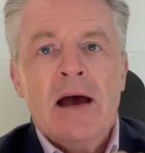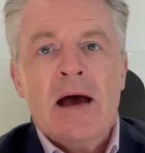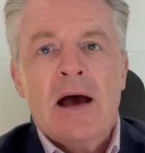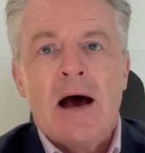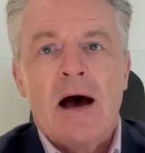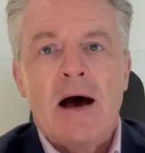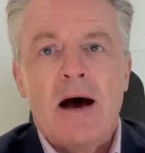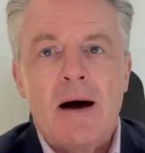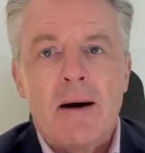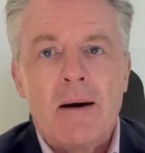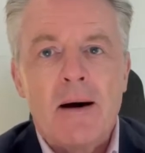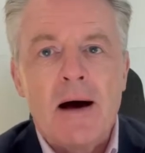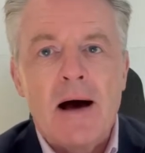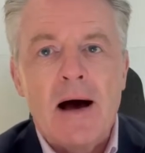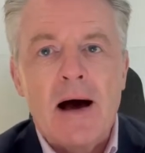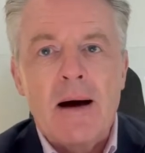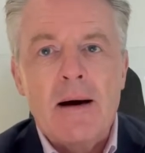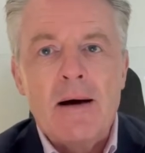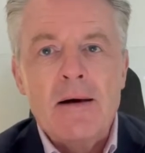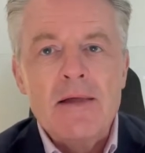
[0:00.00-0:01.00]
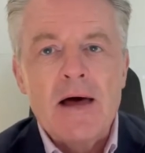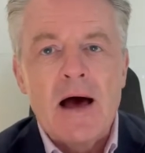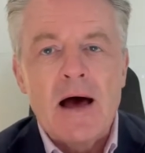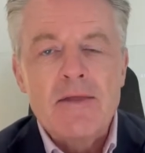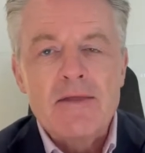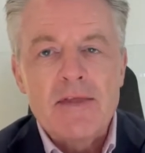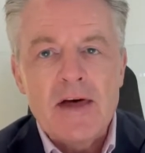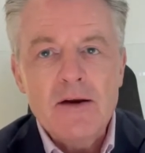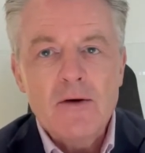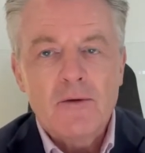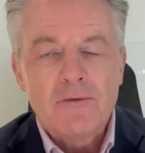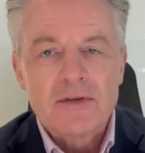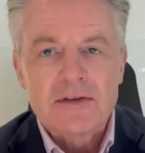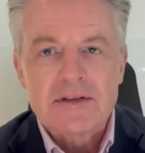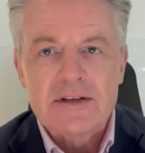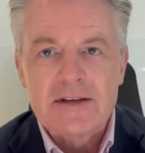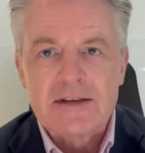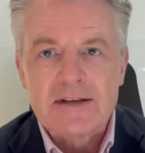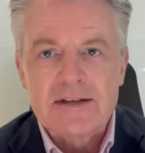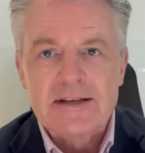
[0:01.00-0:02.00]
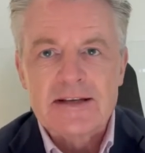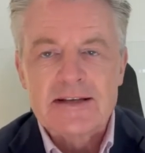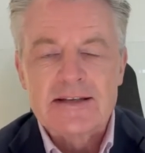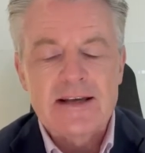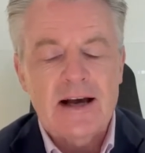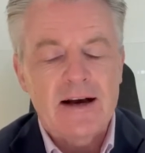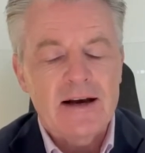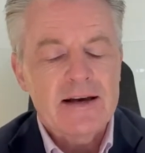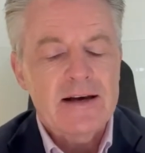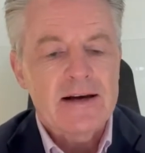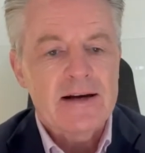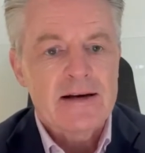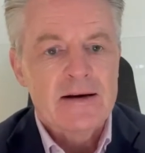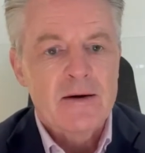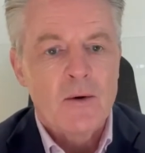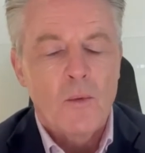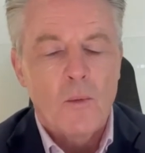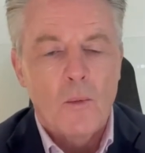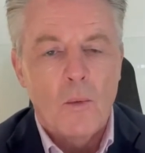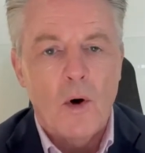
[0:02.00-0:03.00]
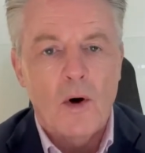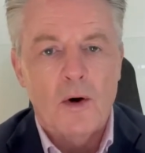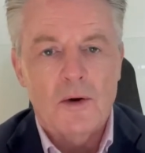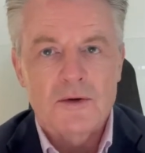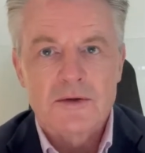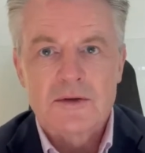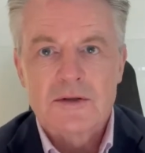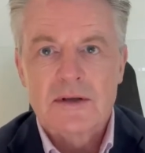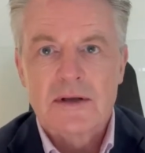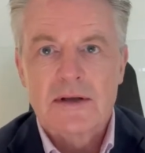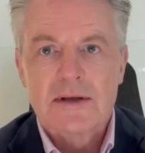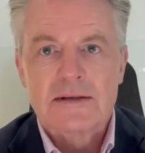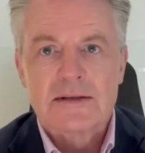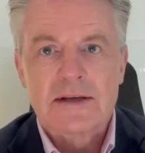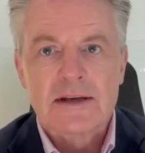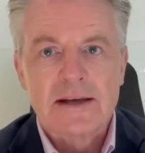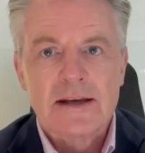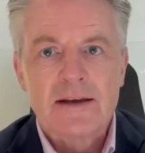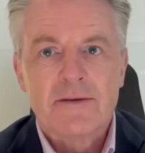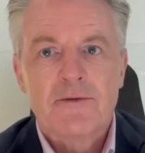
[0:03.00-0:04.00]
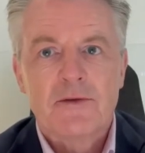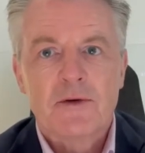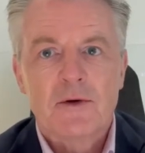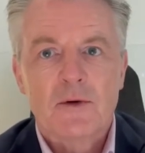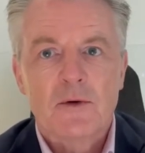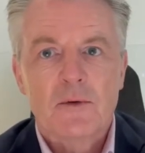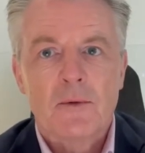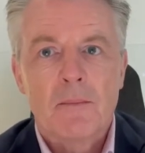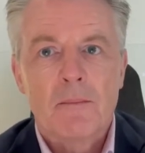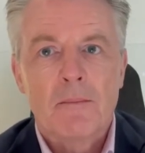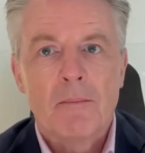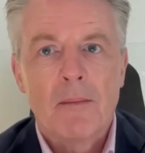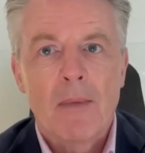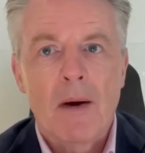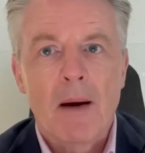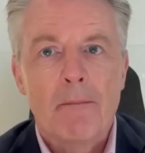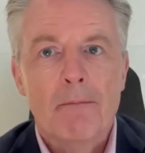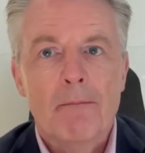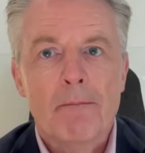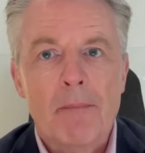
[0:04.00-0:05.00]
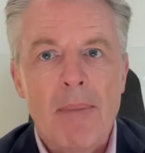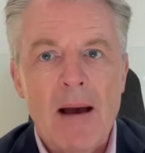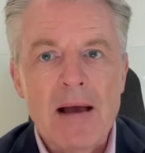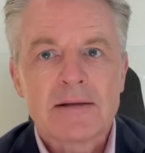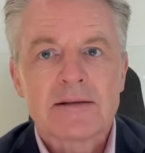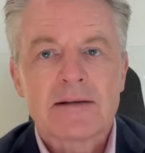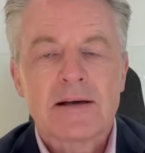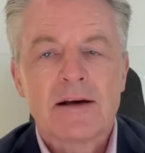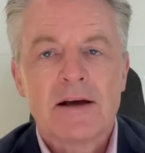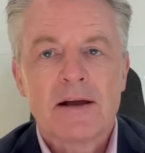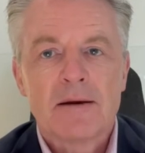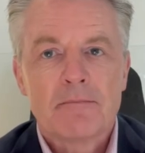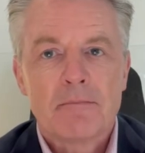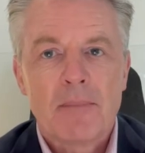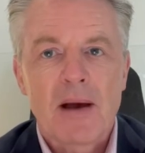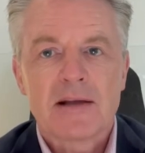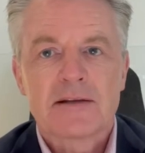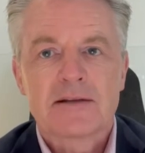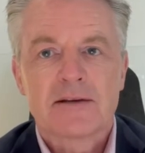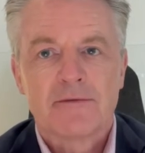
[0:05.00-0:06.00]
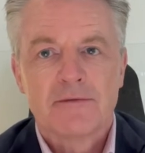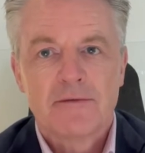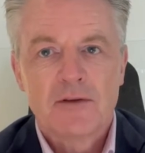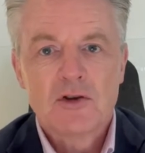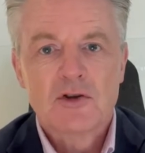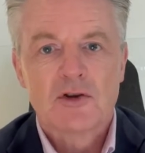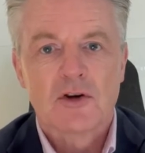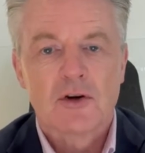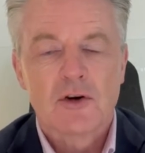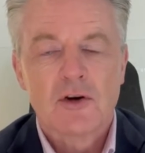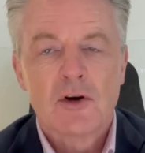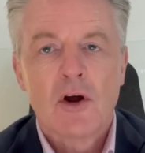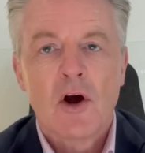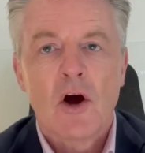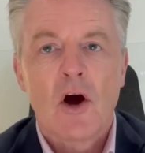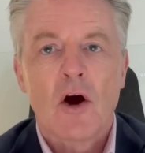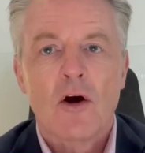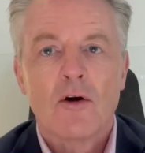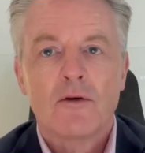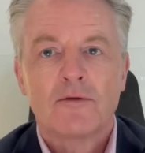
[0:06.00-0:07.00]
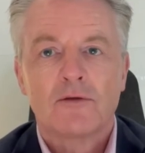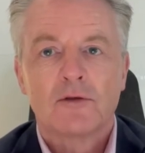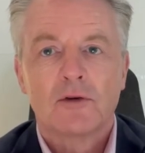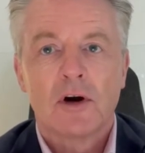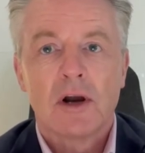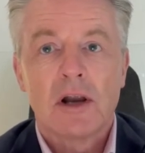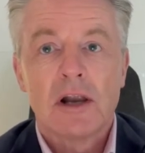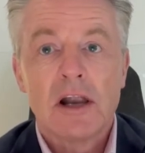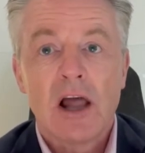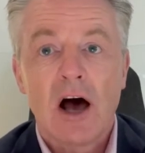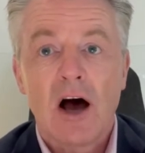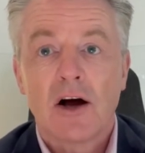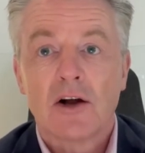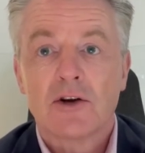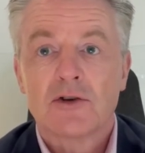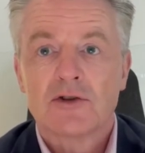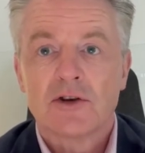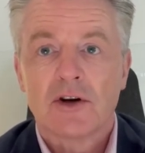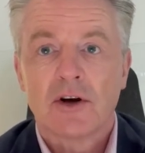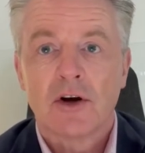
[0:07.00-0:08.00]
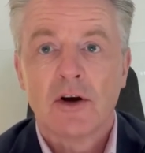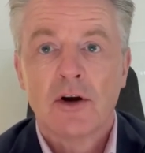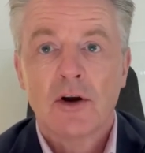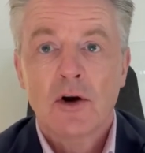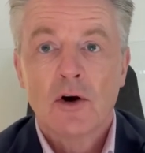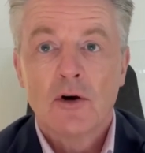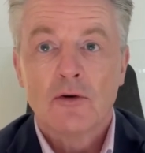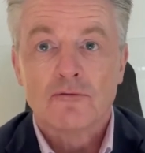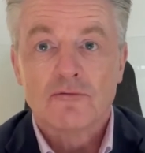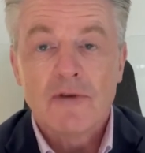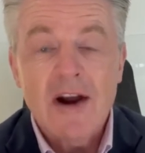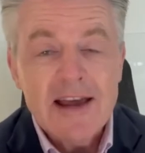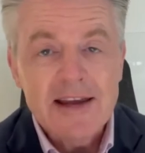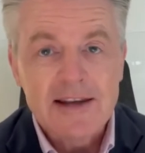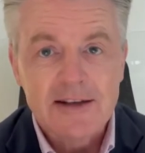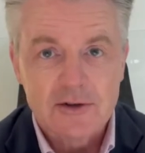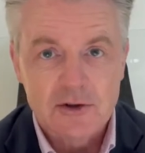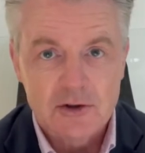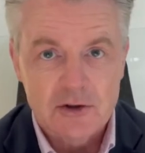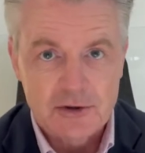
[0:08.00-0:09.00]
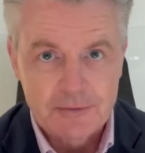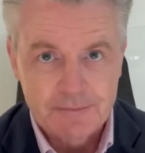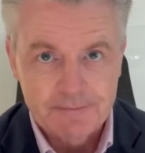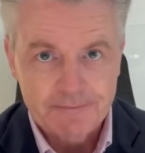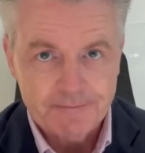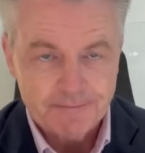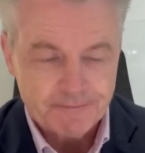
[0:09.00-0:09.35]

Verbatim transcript: Uh, and then obviously the desire was to give you a better and better vision over a larger range.